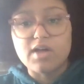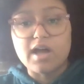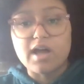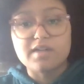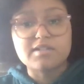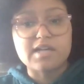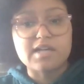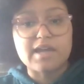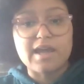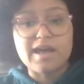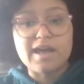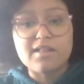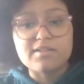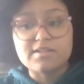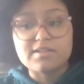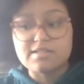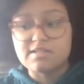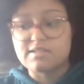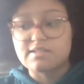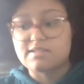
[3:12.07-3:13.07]
ill on
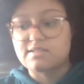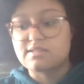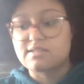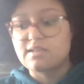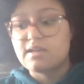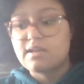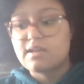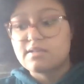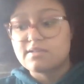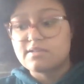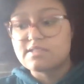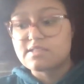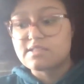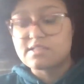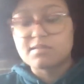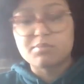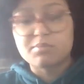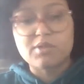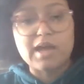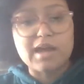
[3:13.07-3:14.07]
dialysis. This
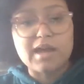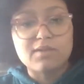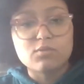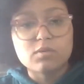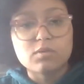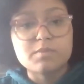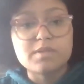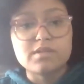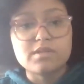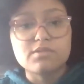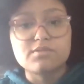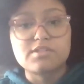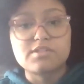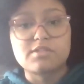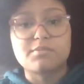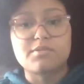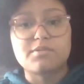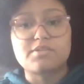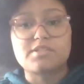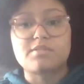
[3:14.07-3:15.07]
is a Black woman
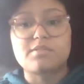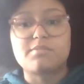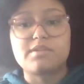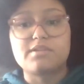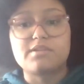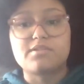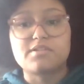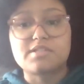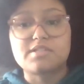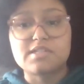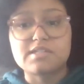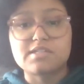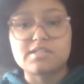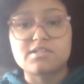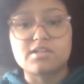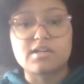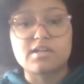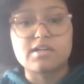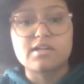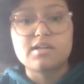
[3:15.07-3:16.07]
who's supposed to be your
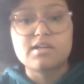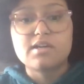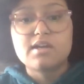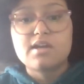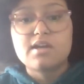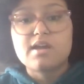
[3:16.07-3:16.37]
sister.